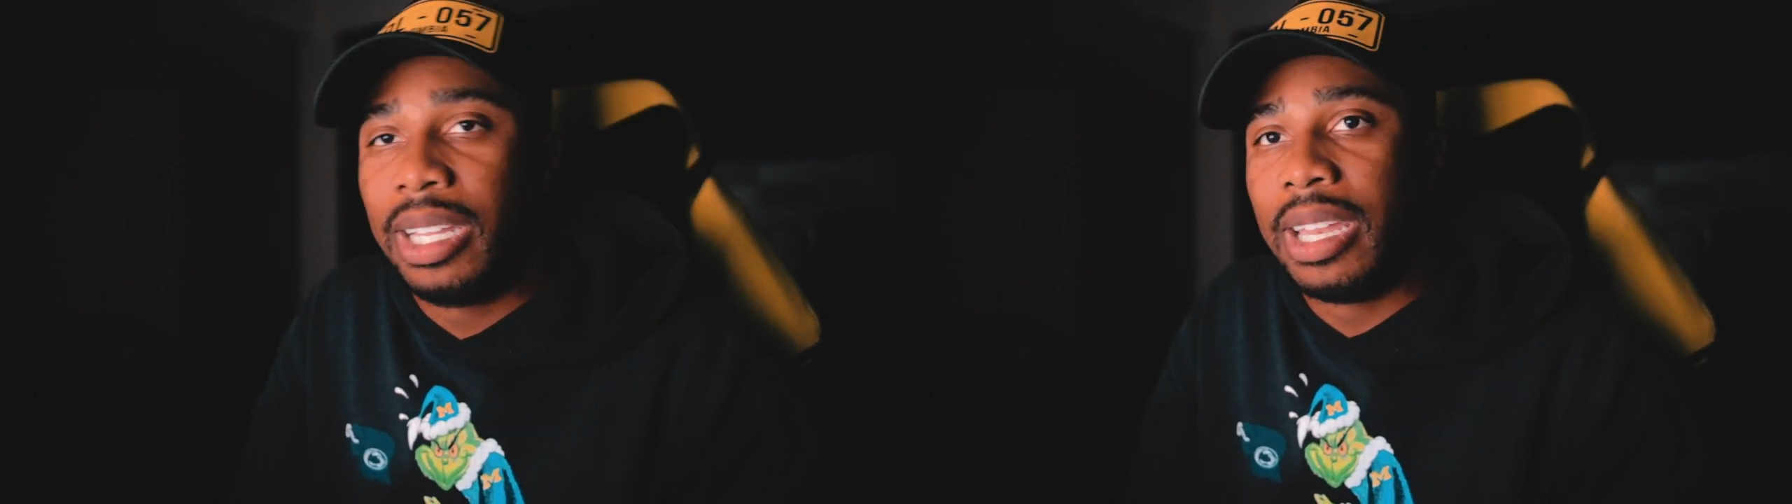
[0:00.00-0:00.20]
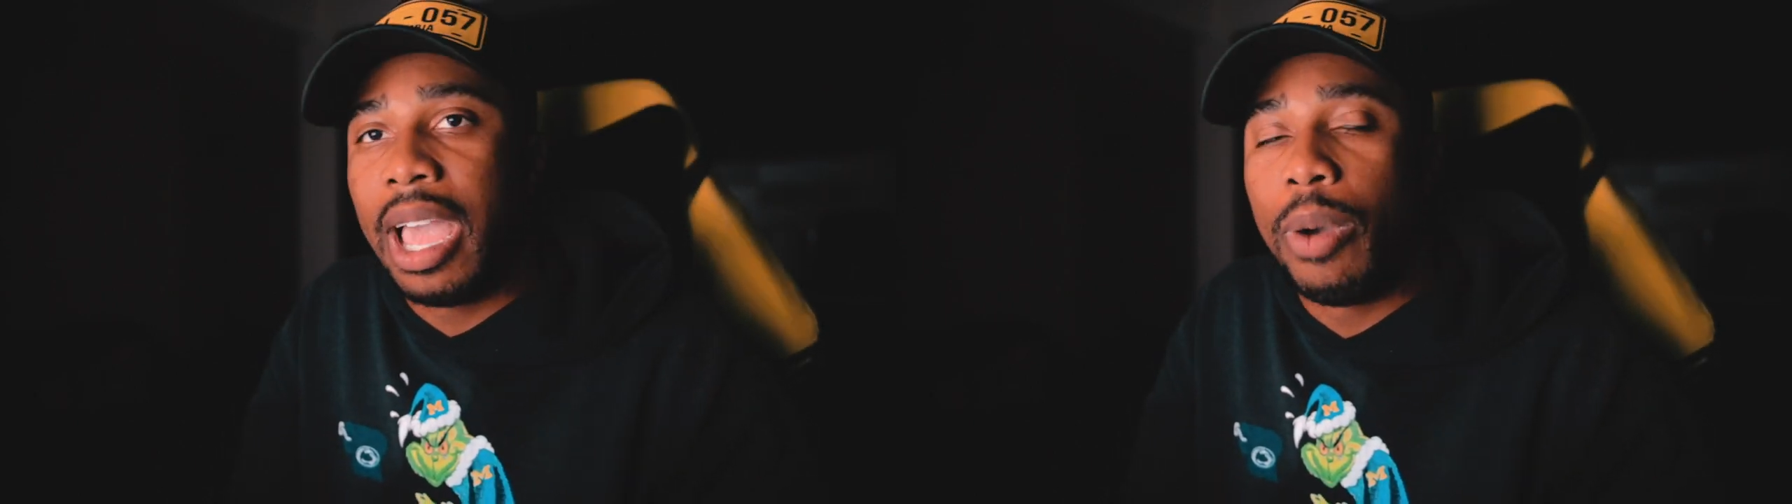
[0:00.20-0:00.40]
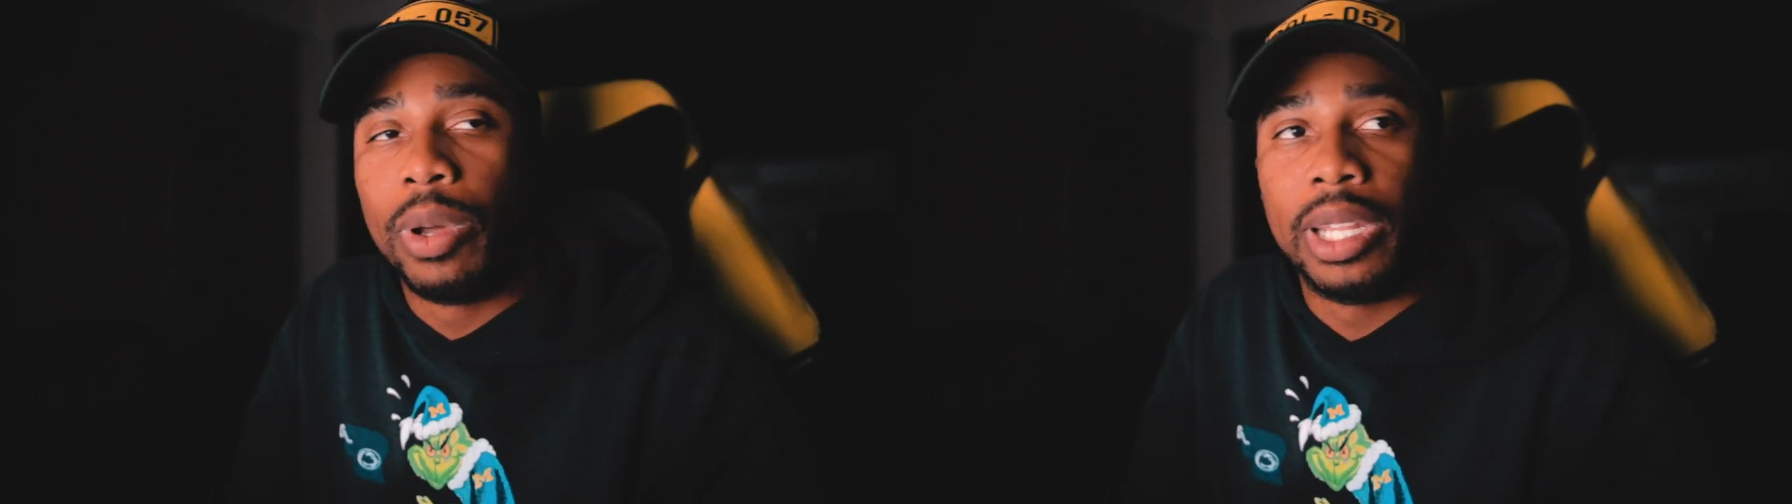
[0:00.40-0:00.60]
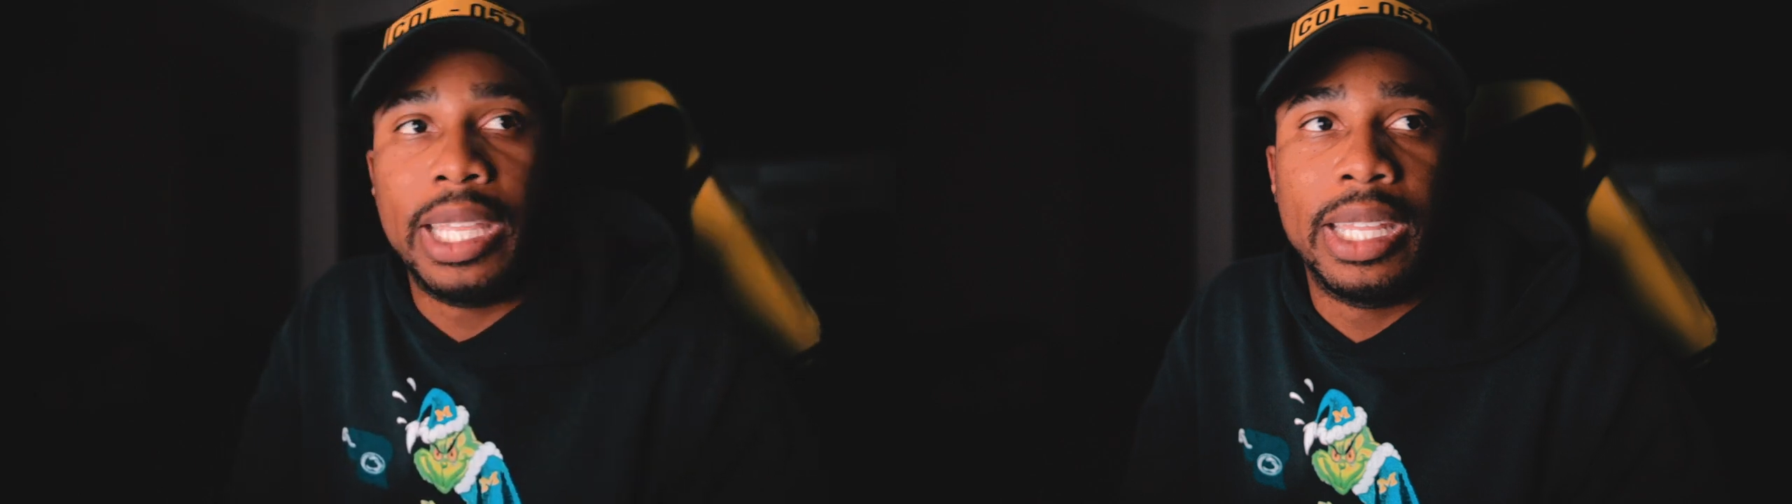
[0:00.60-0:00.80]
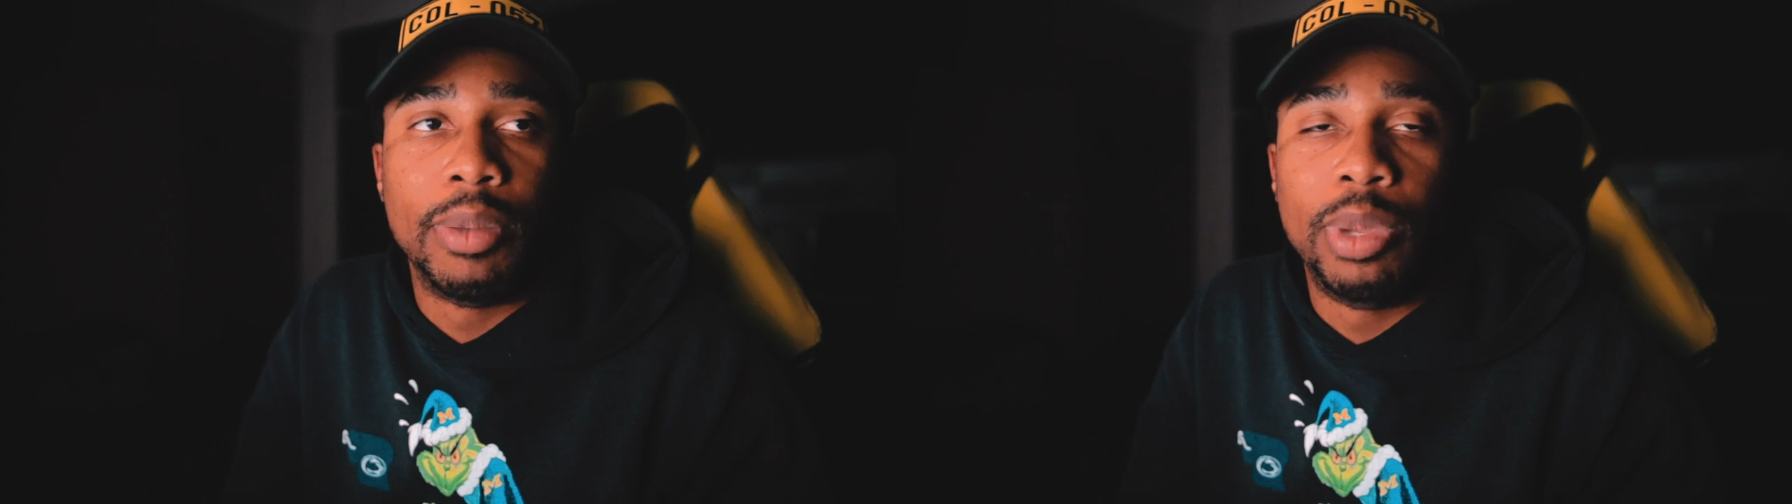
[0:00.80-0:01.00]
now I wanna
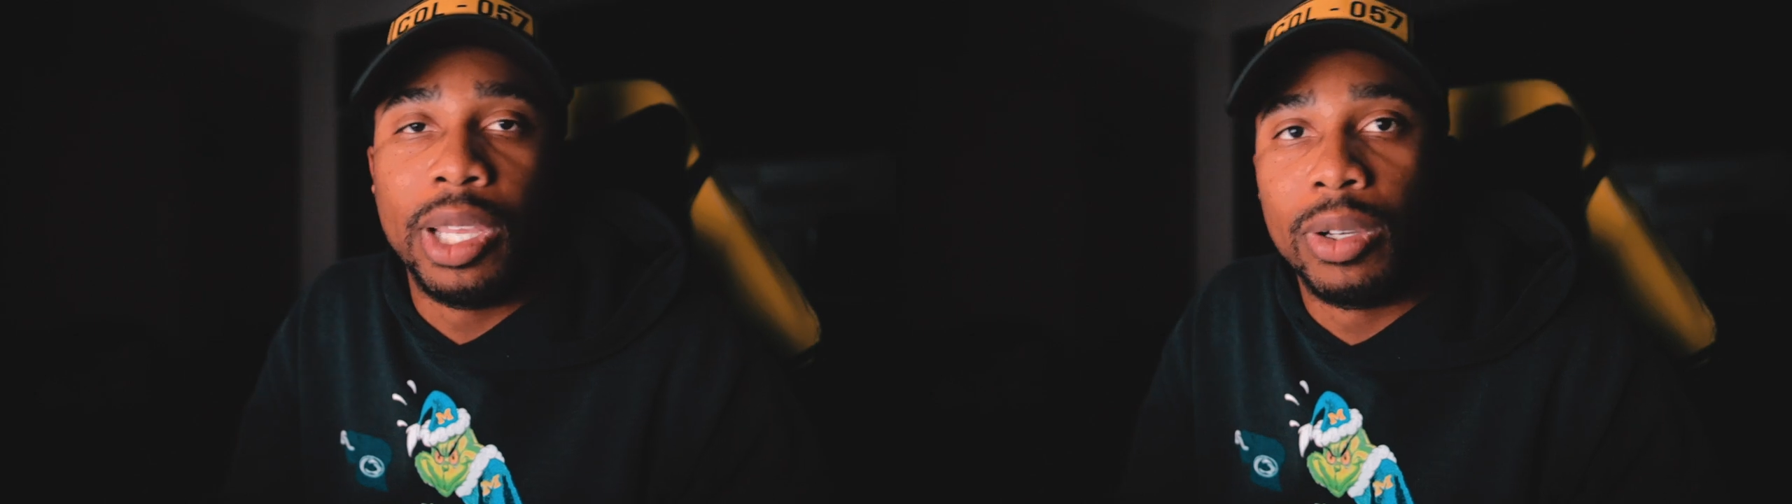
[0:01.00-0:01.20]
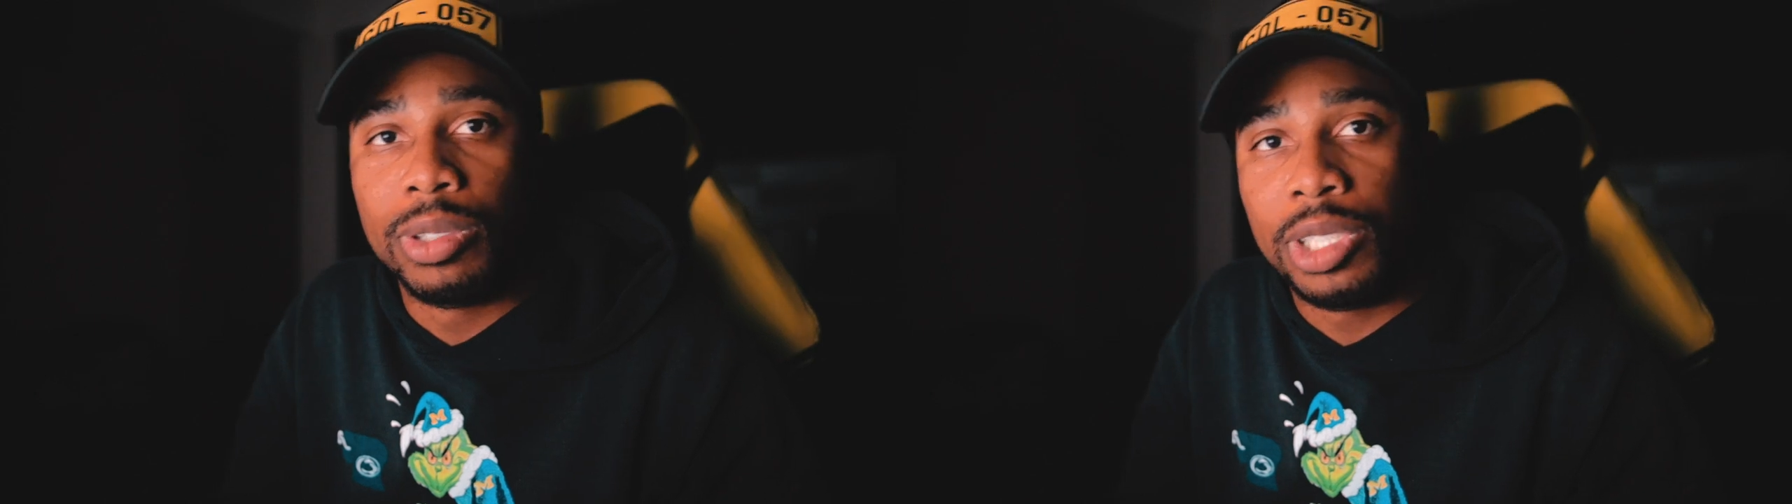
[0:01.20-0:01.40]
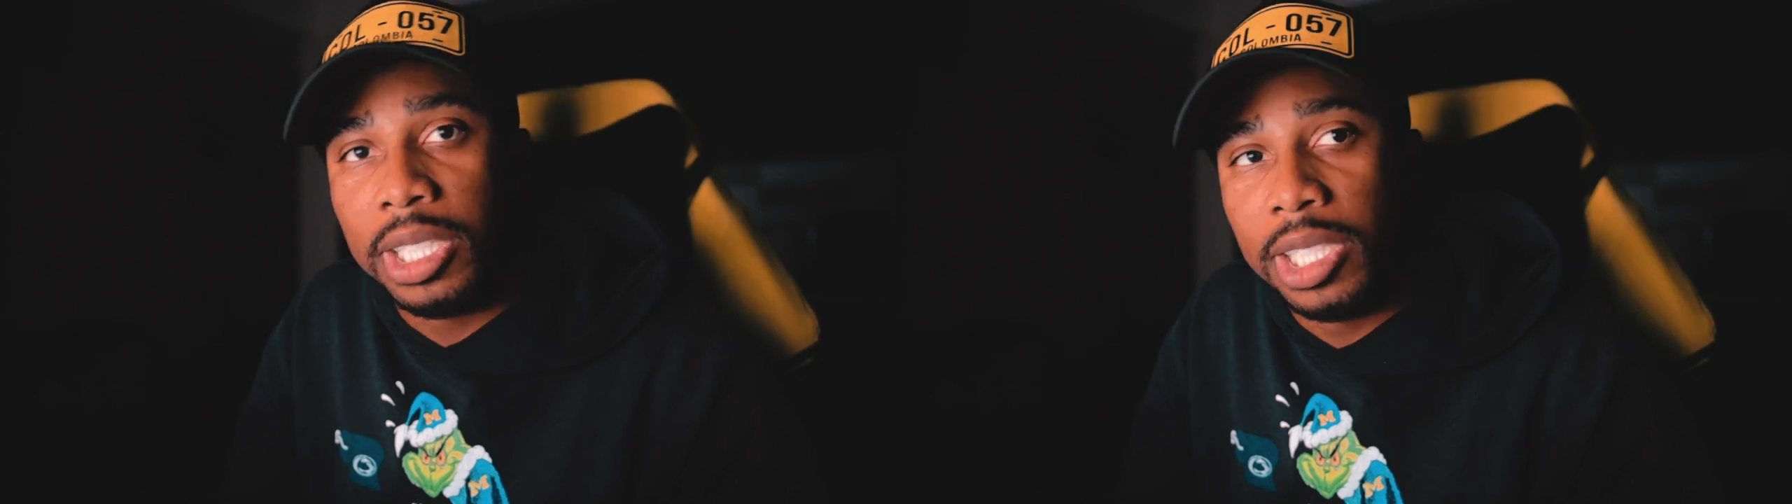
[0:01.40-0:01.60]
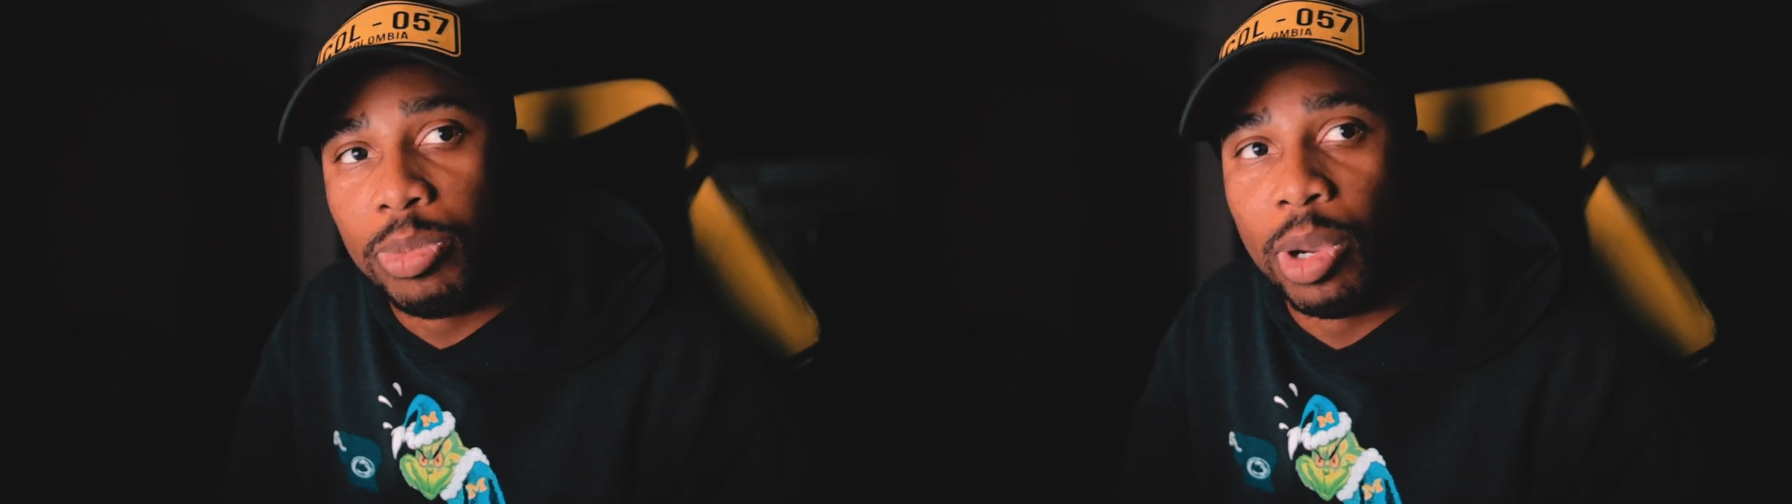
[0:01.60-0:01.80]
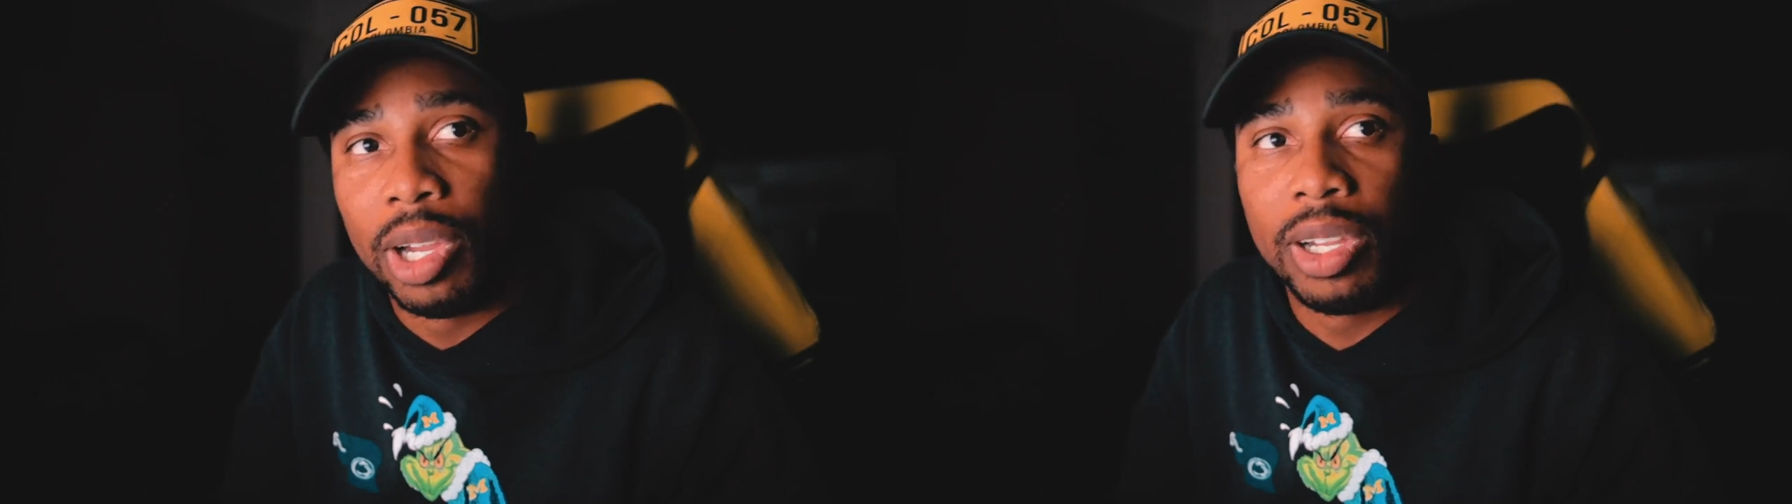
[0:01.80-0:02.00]
eat a big old
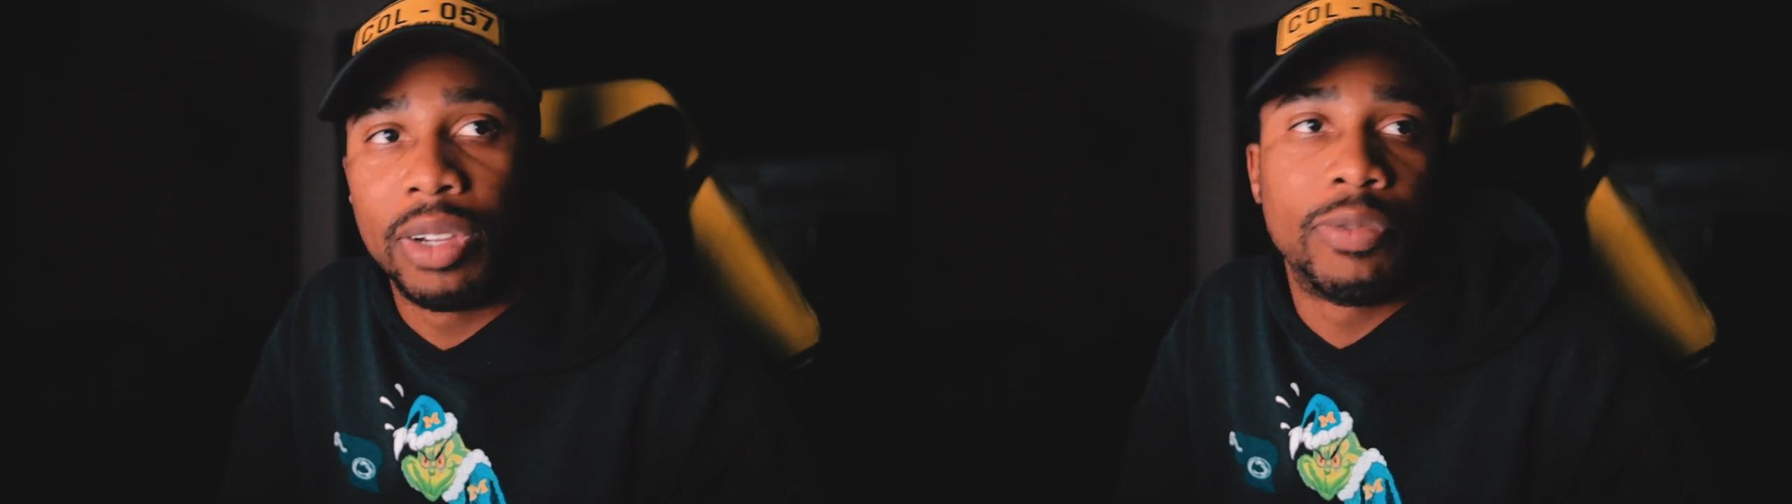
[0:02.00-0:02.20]
cheeseburger,